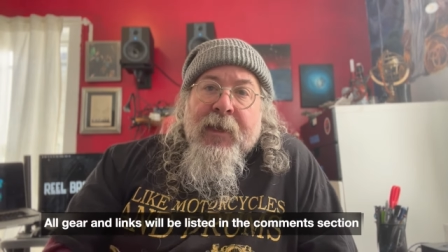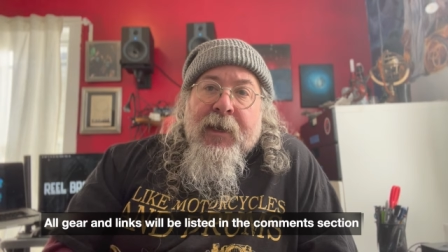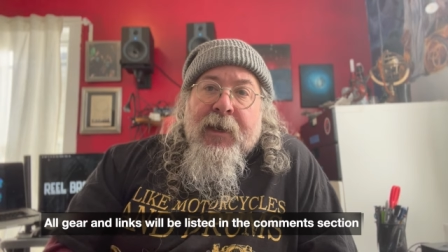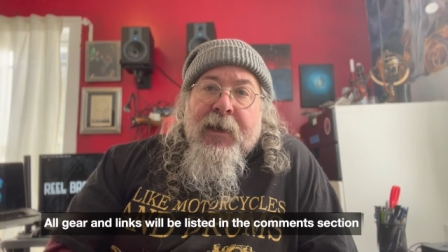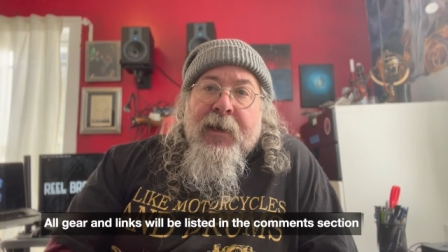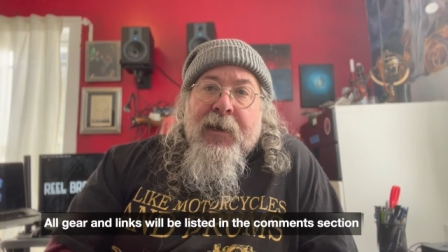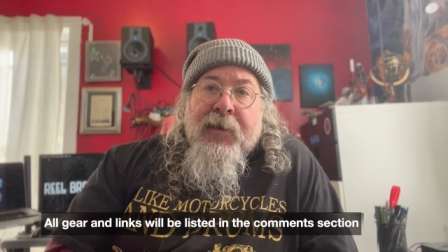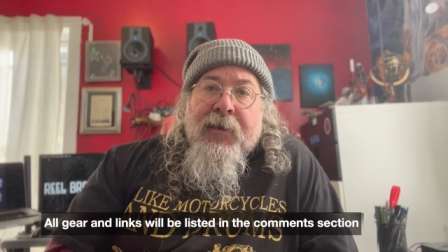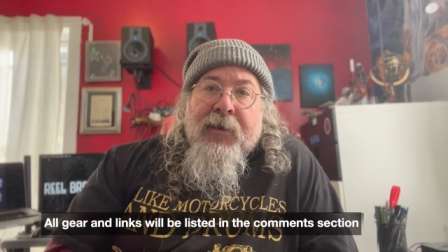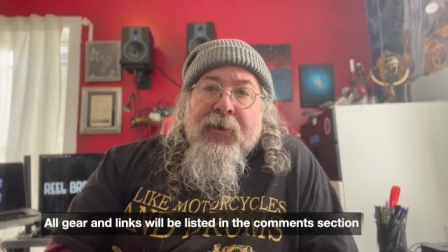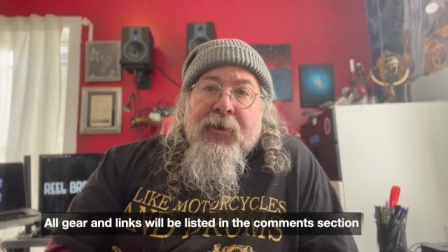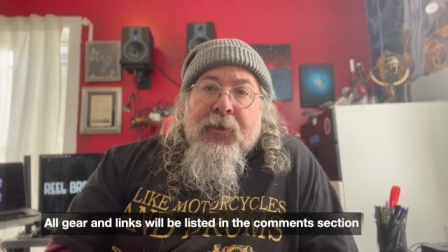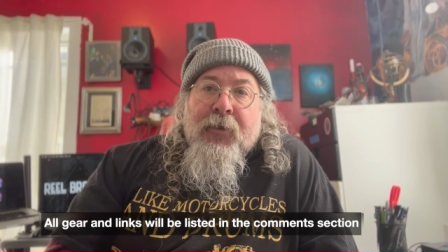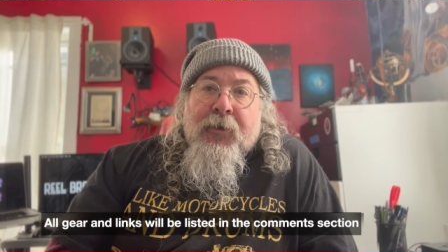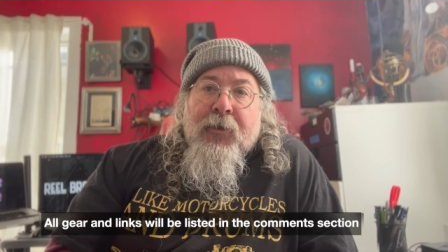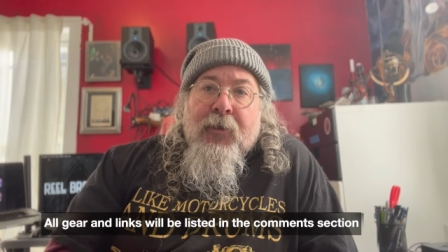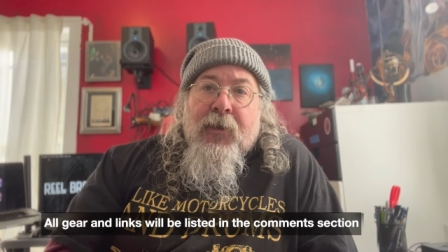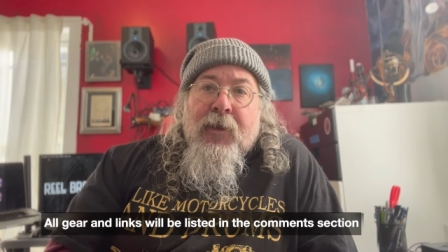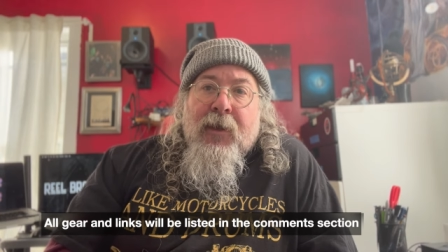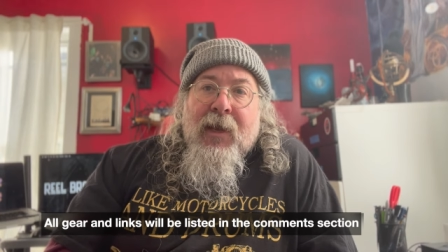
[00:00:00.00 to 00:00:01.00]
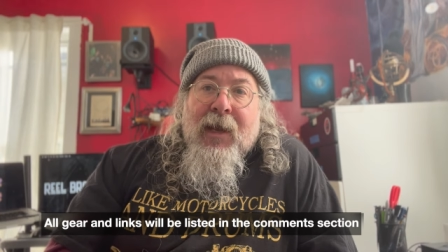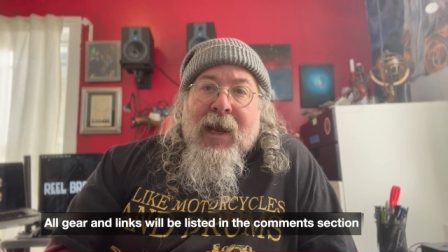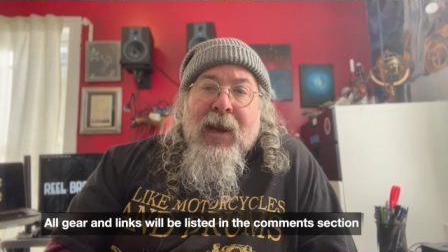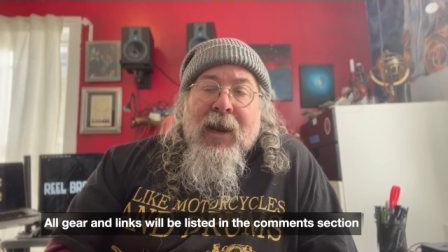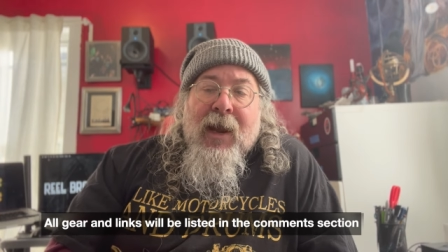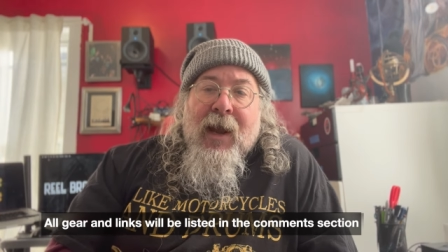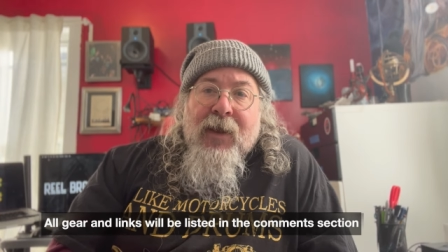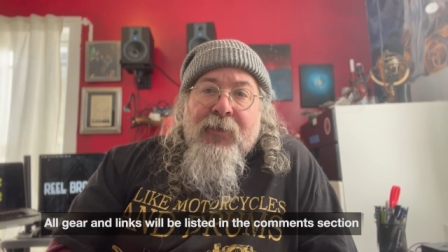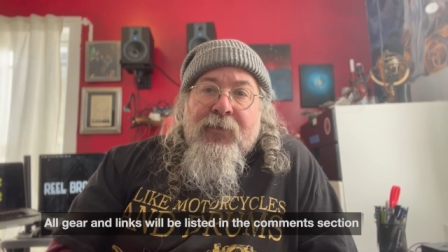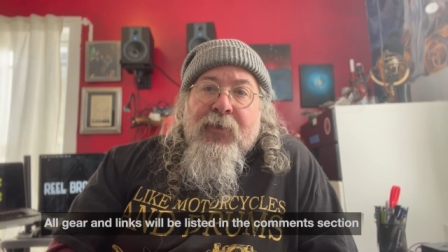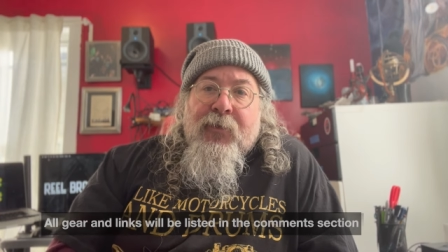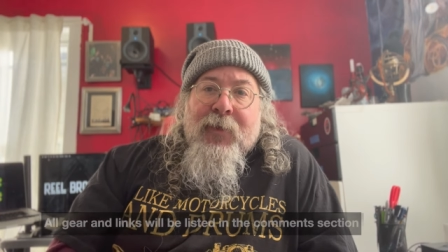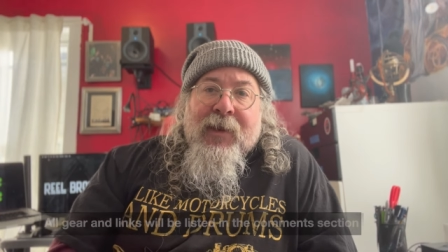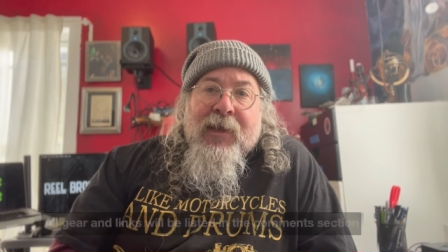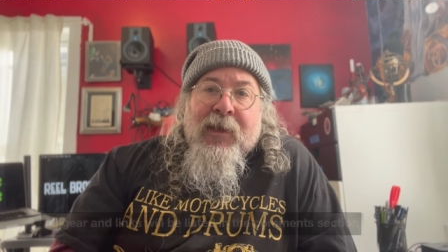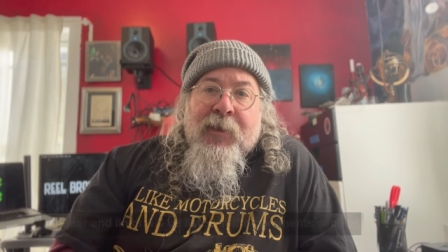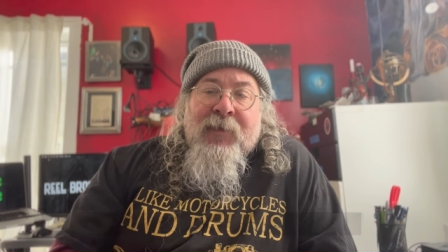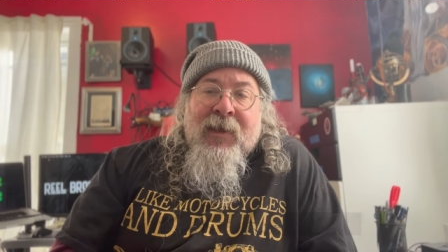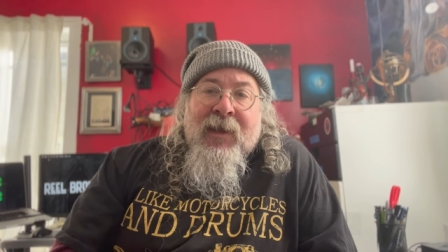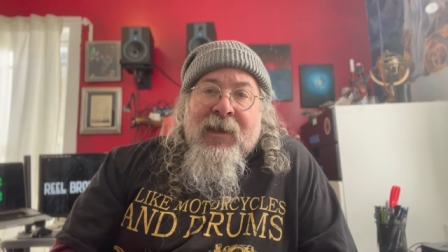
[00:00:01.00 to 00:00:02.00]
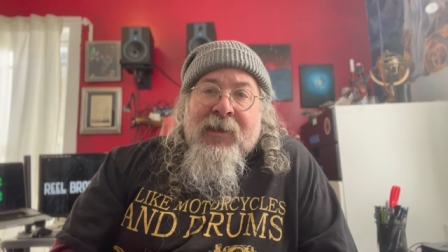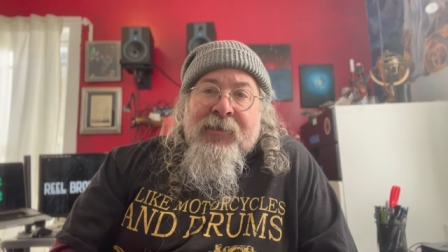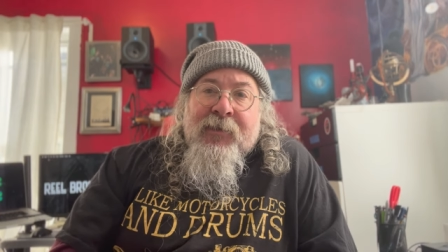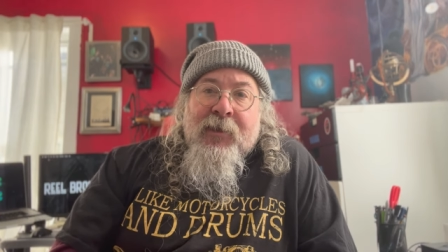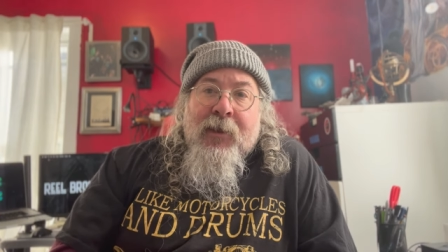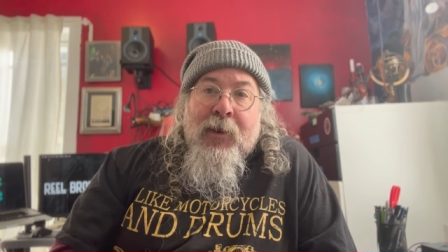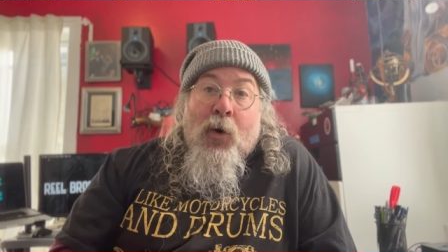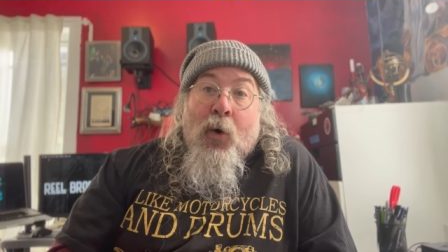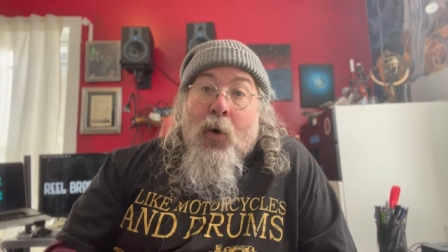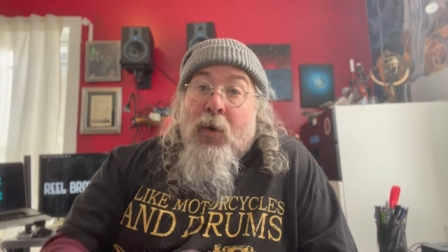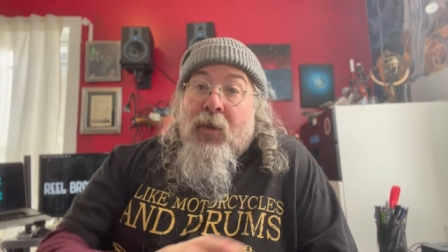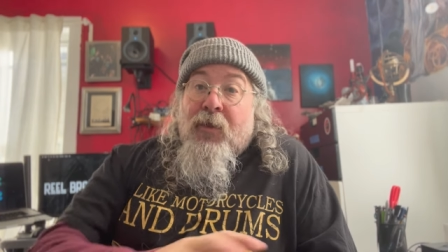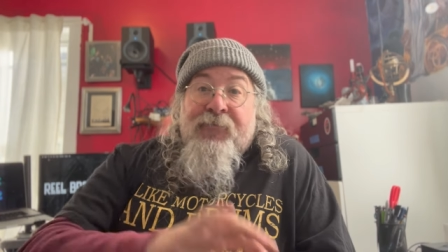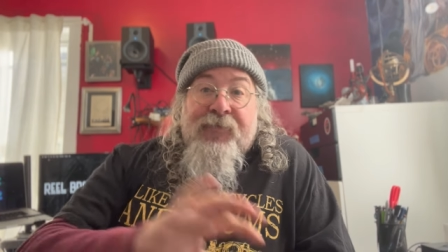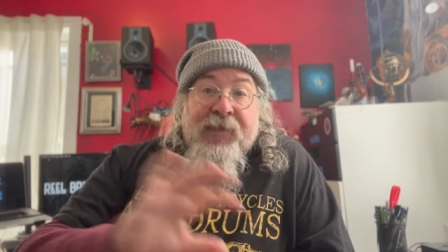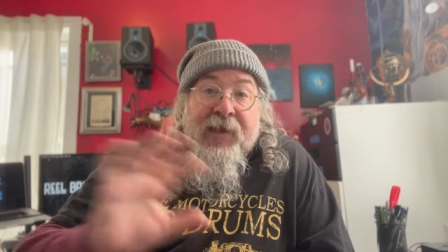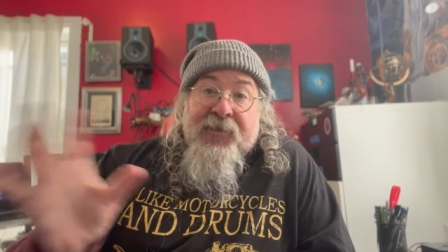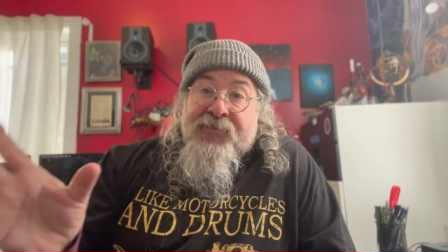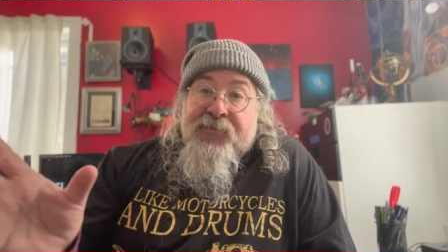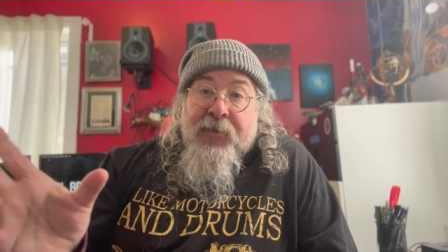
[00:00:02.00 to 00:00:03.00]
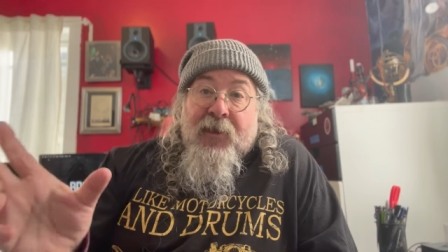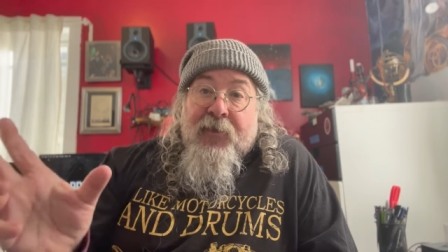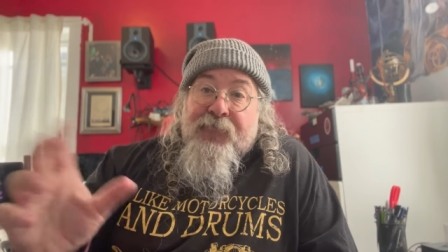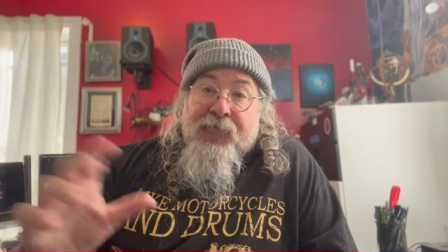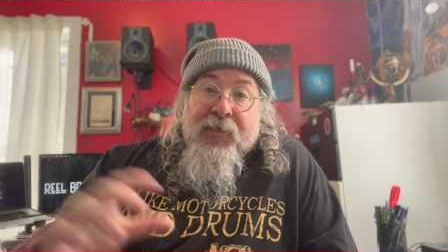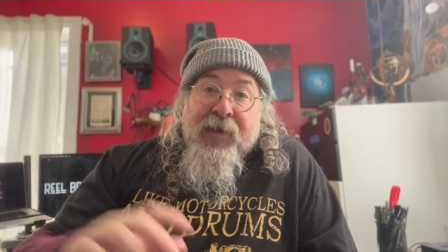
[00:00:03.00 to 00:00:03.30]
Uh, I highly recommend all of that stuff.